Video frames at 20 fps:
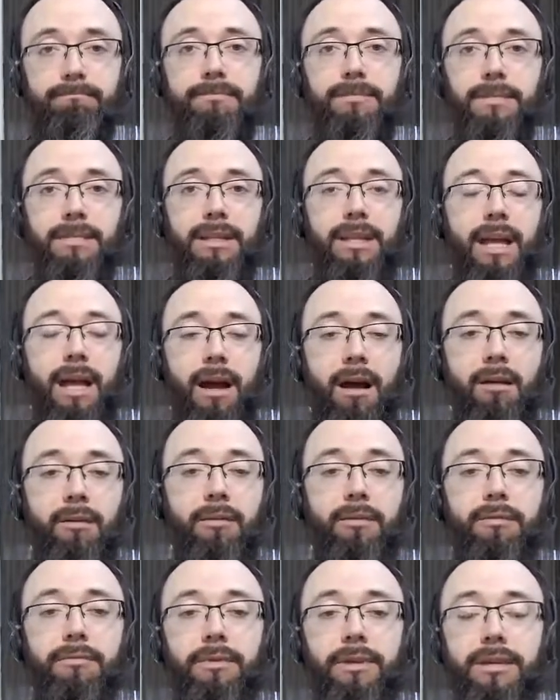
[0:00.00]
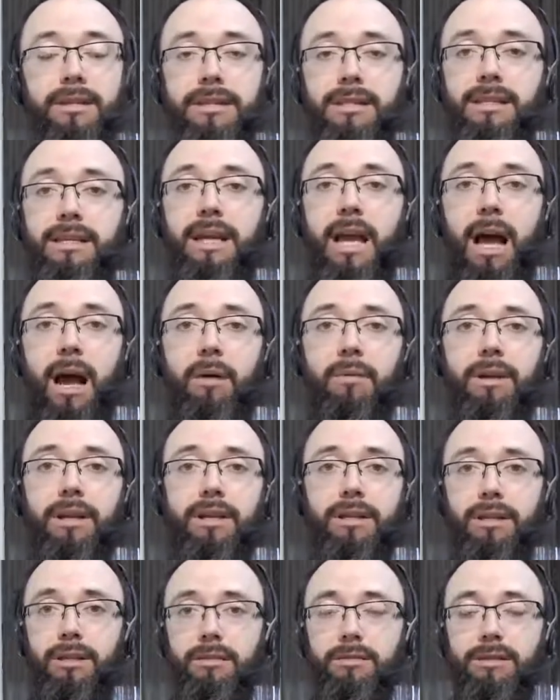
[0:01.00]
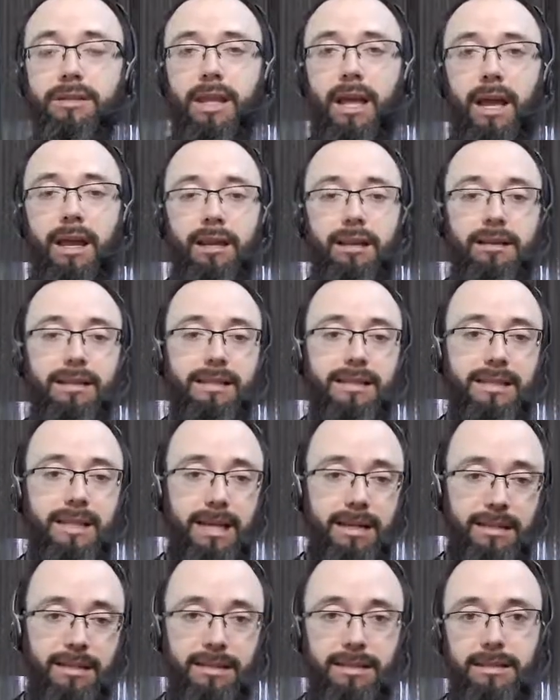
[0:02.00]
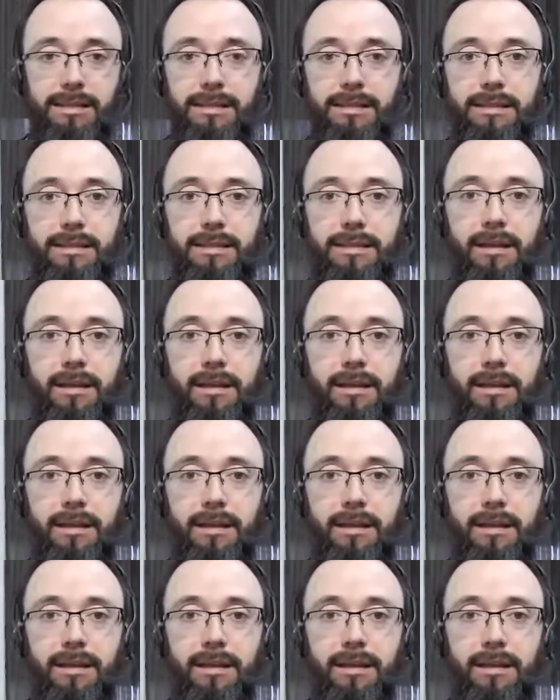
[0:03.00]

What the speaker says: now we're going to see how we can use that in a sentence.